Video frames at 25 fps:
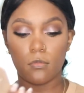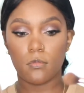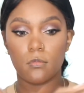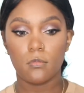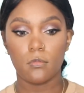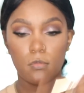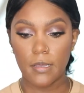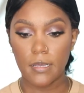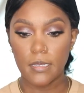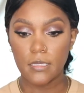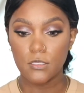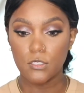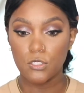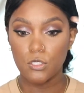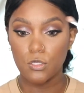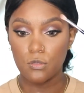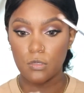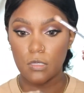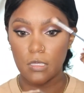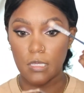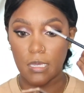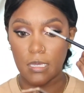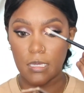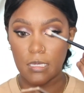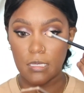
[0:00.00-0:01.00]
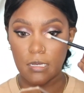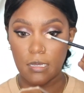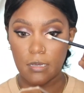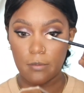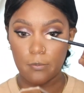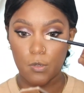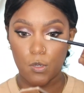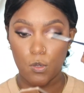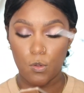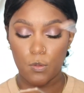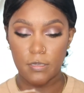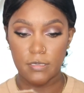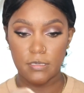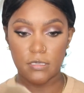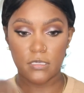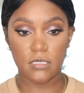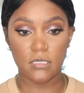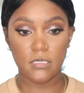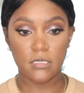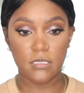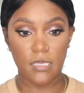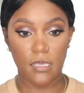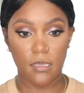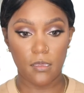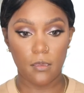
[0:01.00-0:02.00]
So then I'm going to
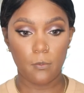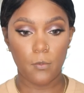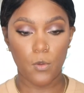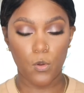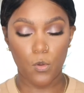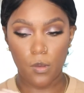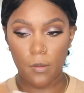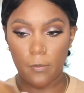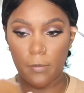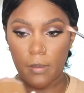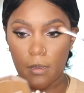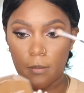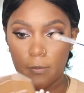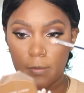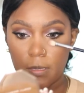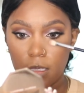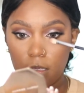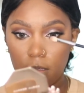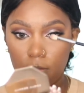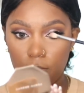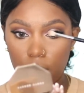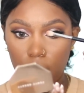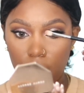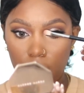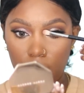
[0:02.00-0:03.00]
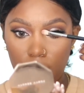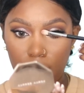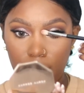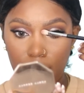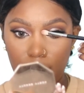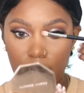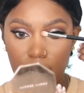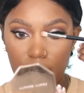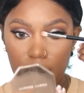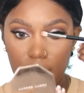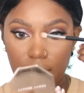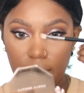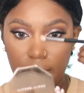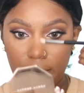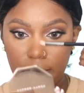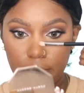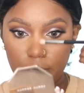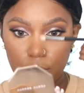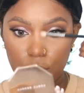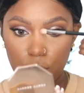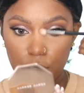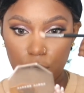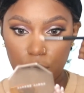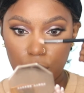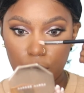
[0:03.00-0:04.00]
take Mocha Mommy and I'm
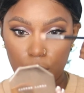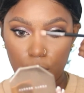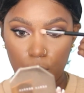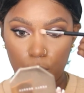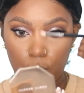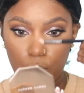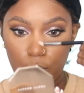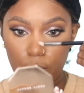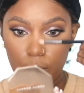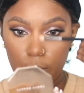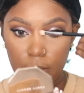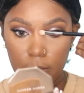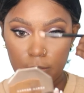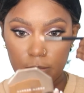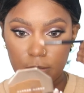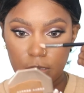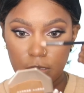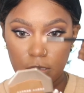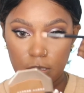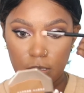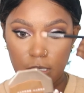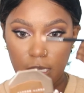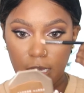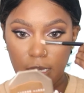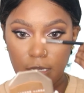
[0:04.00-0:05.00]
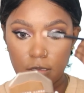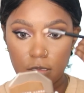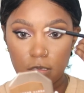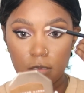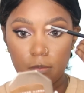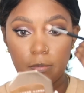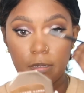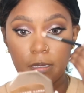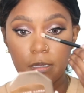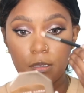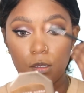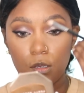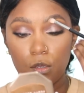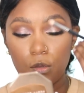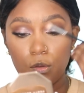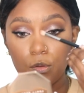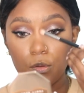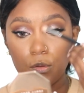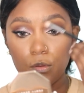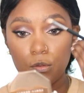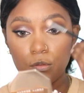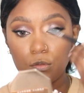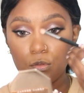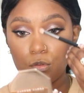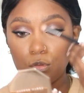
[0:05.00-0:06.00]
just going to warm up the sides of my nose.
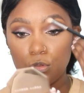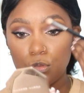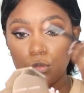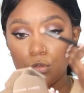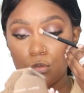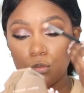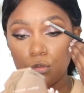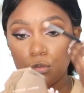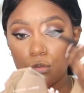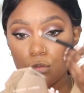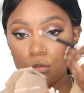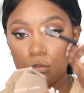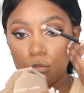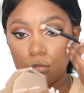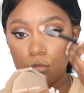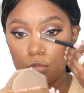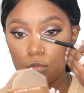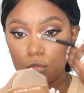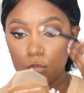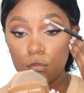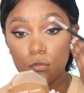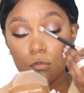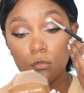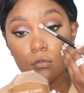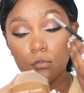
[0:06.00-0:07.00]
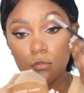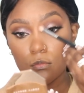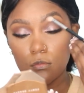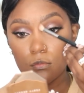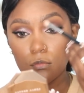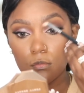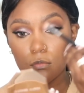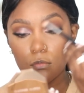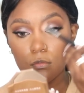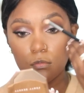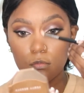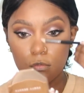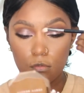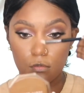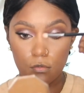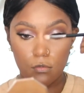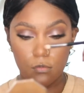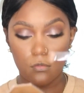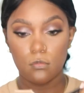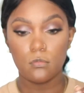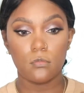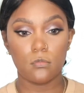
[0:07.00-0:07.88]
Yeah, okay.